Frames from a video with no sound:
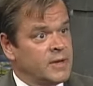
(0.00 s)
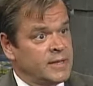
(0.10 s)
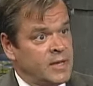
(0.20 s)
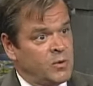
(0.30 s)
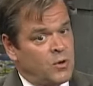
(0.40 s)

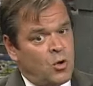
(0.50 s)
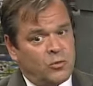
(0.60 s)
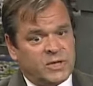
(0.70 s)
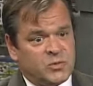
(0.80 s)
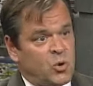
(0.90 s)
They would hold
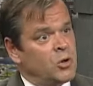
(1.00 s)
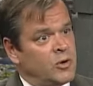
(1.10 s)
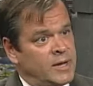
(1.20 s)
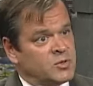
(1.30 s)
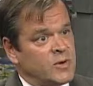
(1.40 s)
these
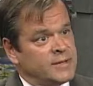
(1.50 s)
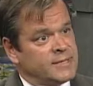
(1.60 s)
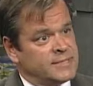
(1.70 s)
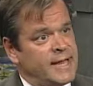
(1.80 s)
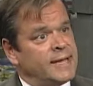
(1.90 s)
programs throughout the
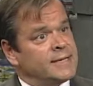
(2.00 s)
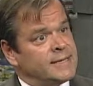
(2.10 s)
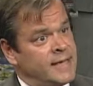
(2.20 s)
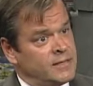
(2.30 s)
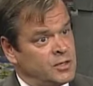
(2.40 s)
state and
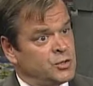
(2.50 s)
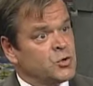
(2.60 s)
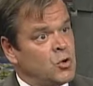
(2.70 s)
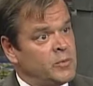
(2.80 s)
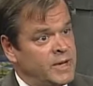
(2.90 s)
take the
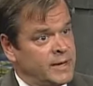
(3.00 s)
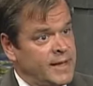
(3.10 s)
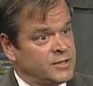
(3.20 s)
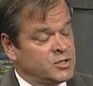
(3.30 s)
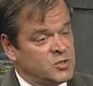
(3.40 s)
controlled
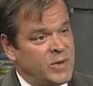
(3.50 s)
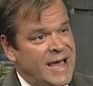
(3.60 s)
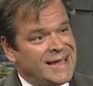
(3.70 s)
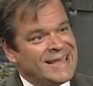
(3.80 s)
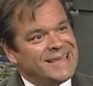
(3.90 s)
medications
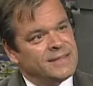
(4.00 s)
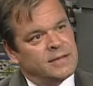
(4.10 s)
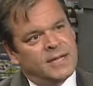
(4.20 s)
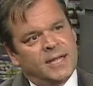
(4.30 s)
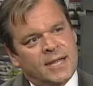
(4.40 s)
back. The
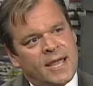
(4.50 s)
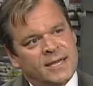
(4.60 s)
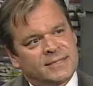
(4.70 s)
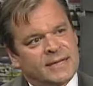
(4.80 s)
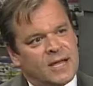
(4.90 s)
DEA
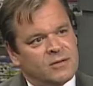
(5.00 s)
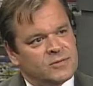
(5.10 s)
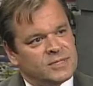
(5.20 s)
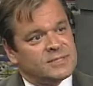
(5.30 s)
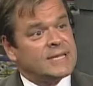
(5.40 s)
has now
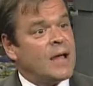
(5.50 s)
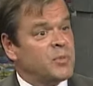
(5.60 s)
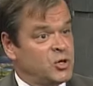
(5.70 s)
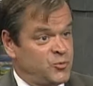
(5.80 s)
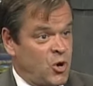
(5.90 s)
stopped
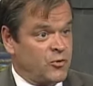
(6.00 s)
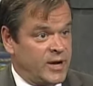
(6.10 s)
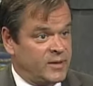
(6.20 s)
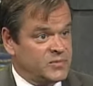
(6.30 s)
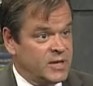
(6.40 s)
those
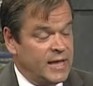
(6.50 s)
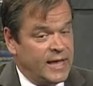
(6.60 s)
programs